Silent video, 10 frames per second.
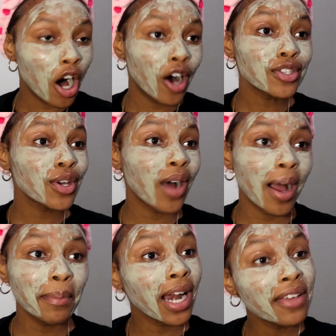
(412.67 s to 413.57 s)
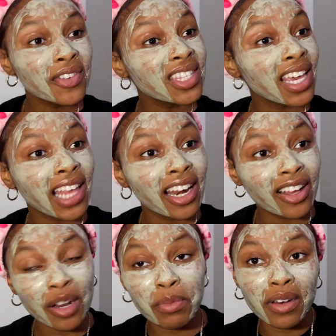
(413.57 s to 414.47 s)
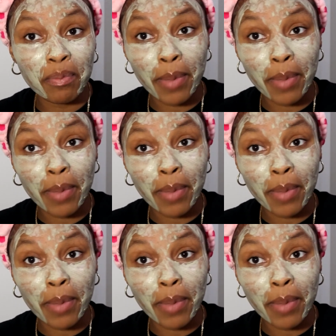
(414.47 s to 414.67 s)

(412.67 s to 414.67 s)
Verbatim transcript: Also, I'm not even saying that it could have been